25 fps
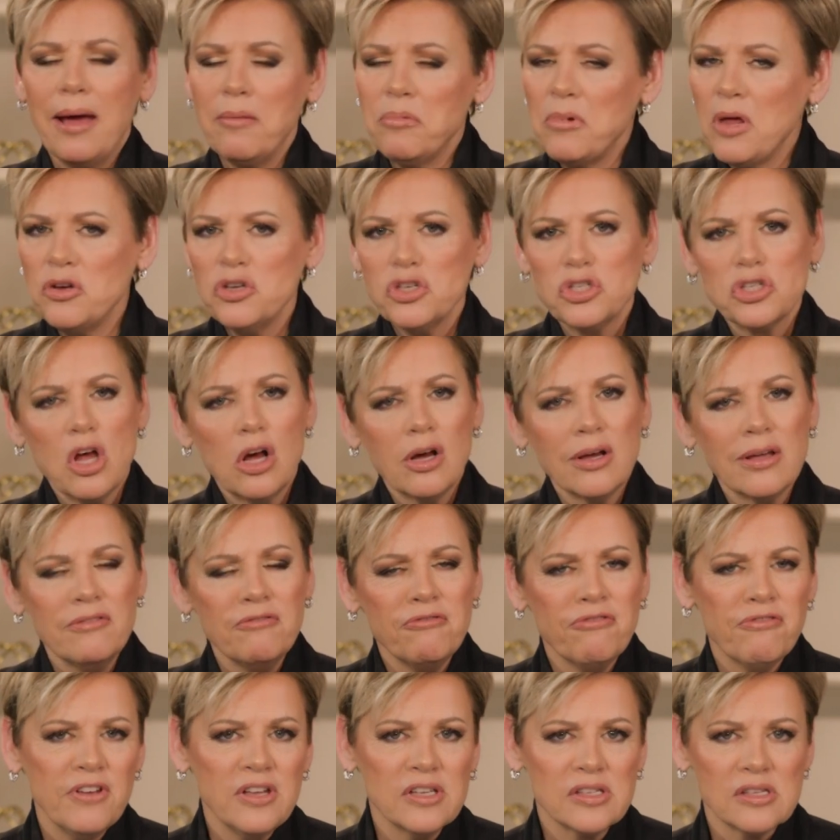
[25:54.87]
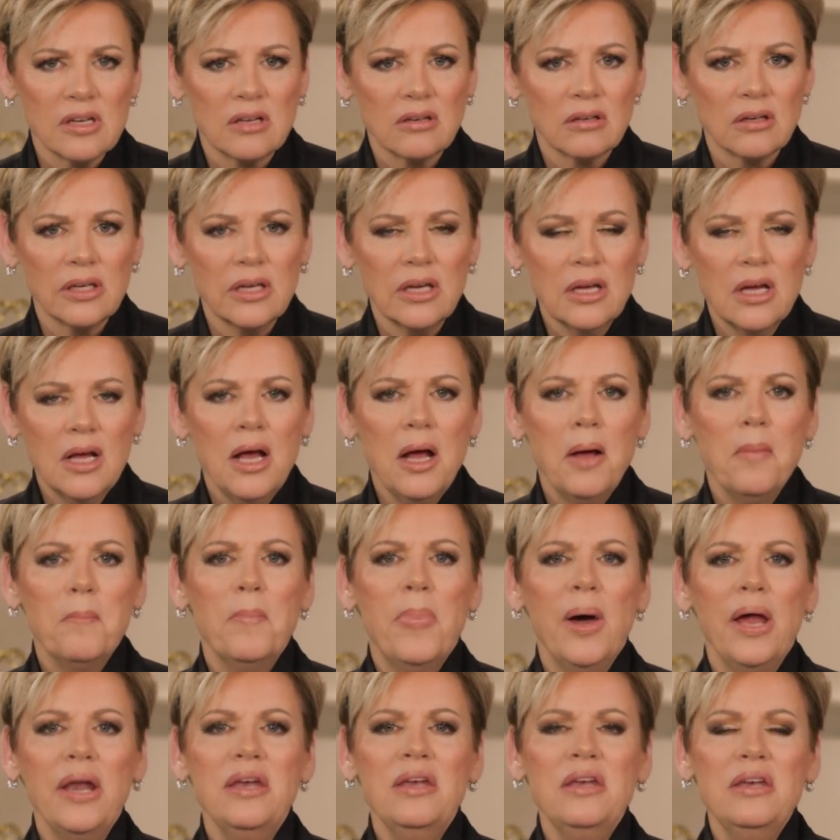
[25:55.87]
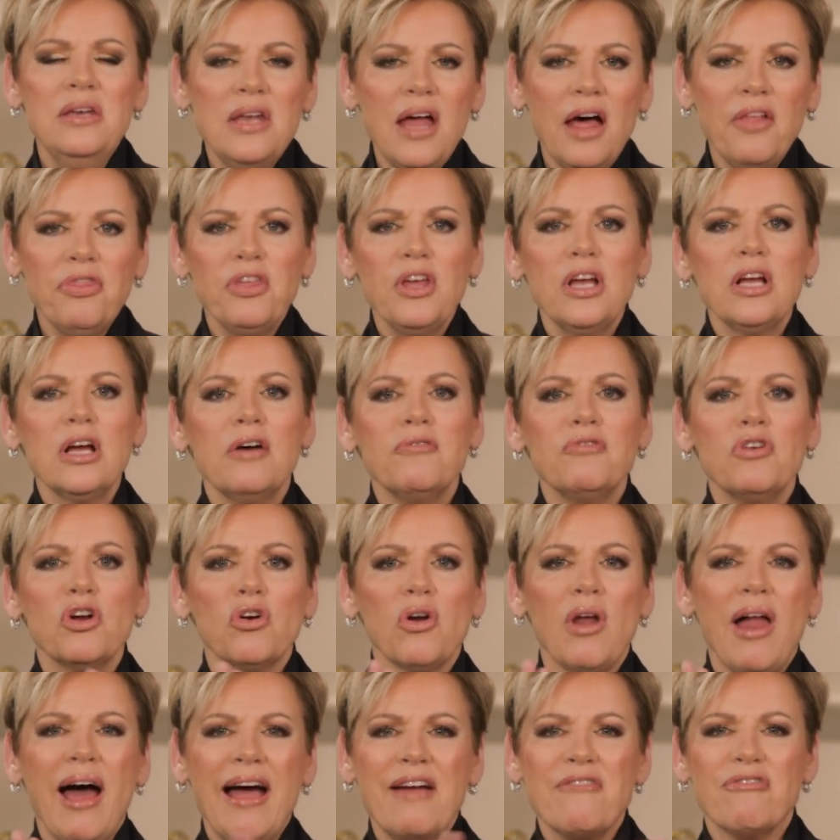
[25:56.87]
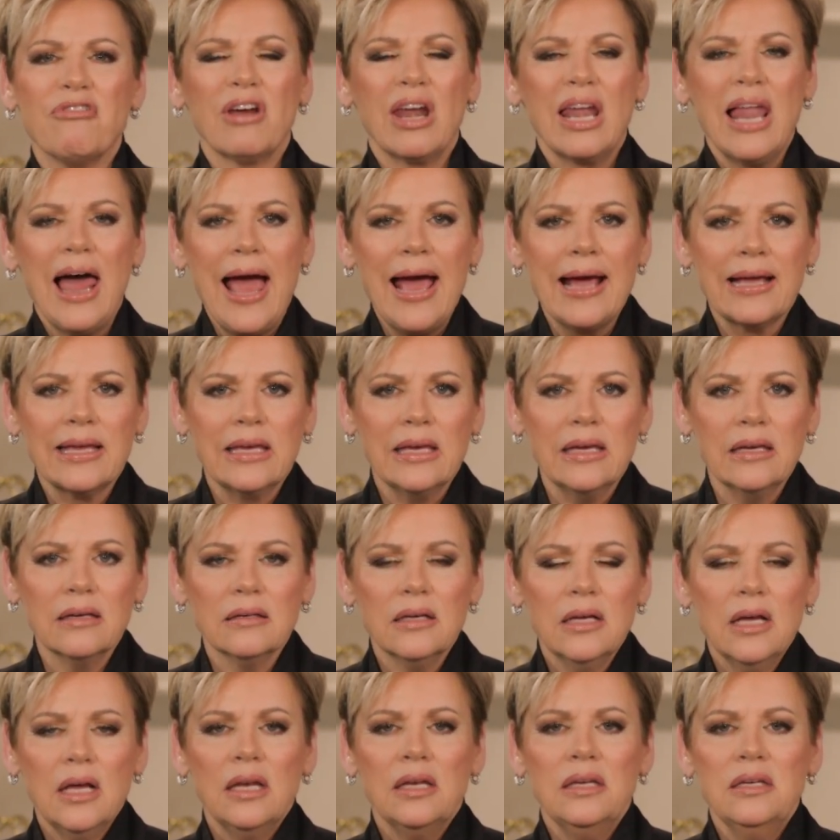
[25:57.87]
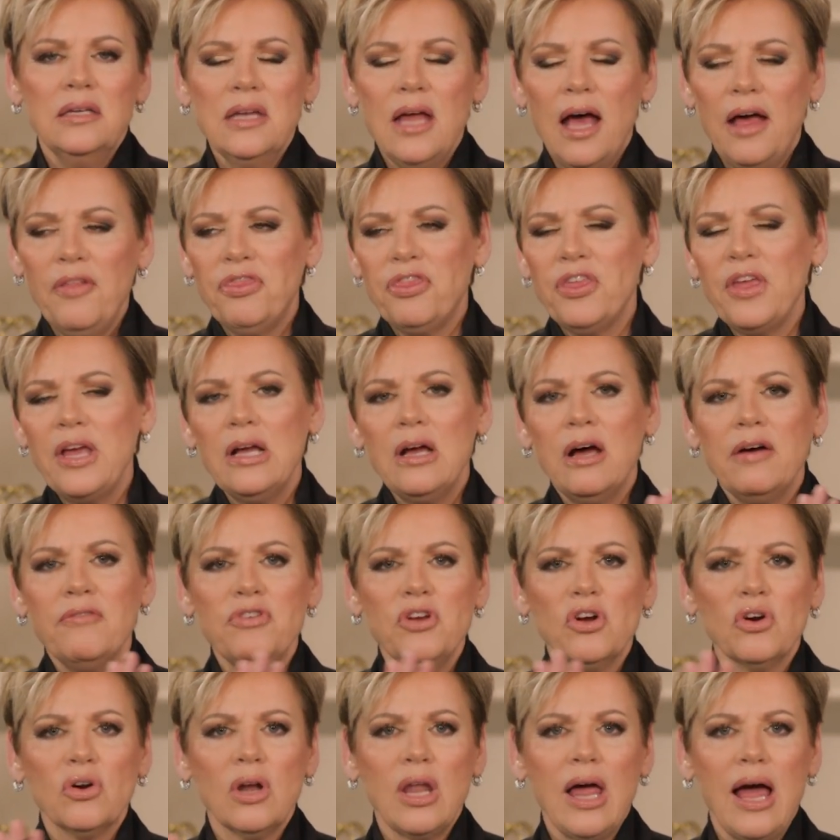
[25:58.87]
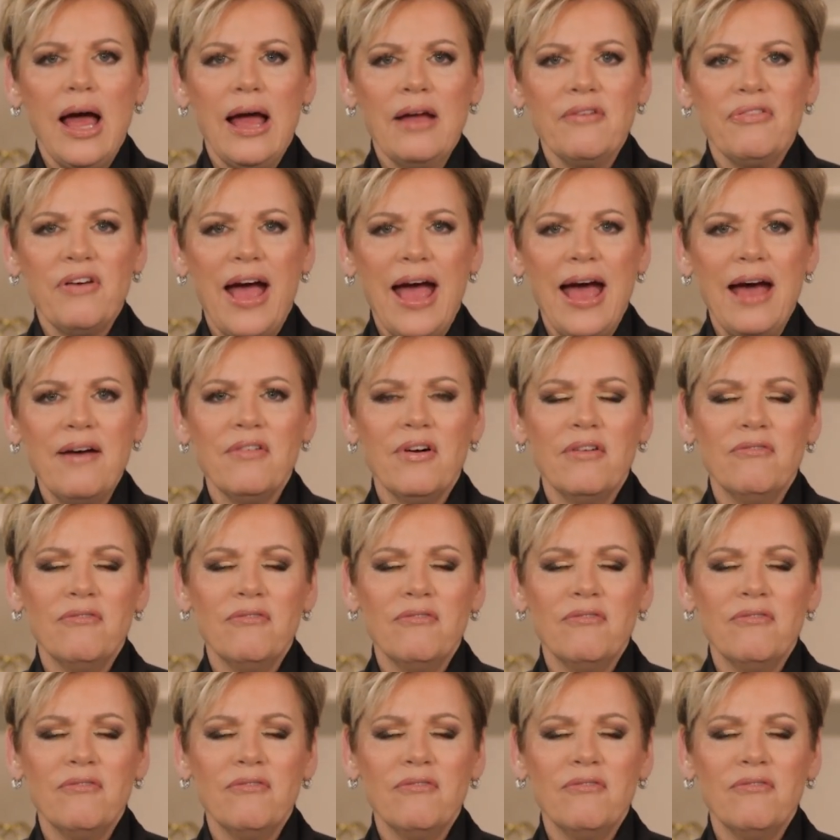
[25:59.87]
I'm not just talking physically, but nothing of your life lacking, nothing of your life have